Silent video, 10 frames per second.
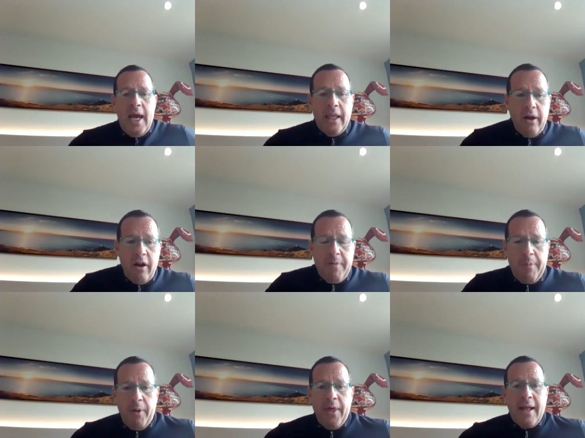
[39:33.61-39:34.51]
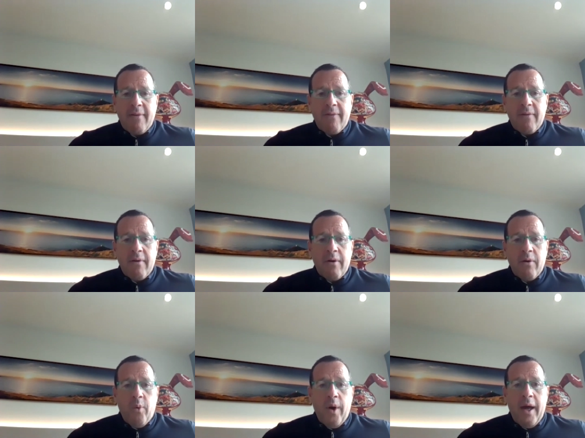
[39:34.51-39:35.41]
And a lot of people that
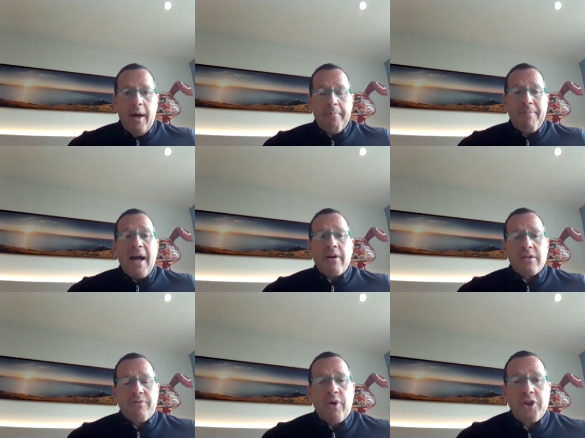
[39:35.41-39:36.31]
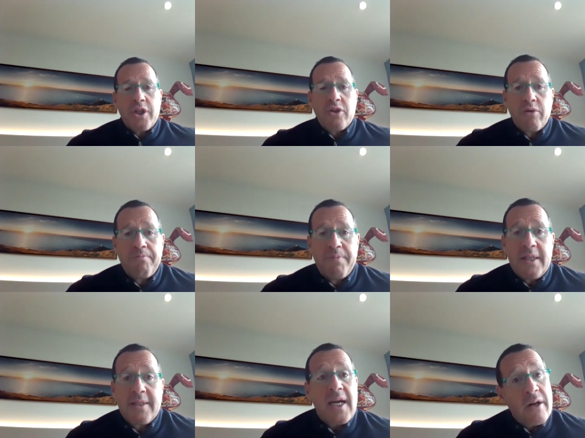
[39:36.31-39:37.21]
were buyers of watches could
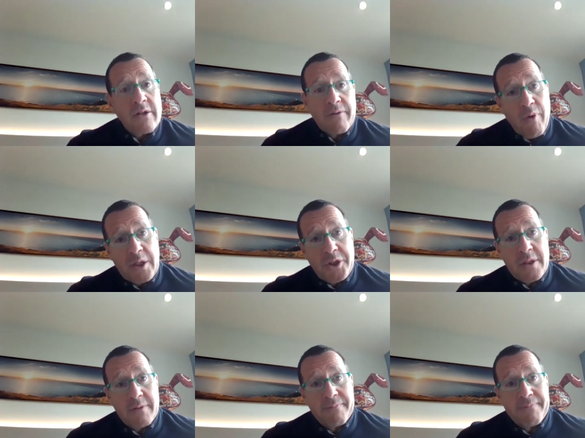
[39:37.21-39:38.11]
be sellers of watches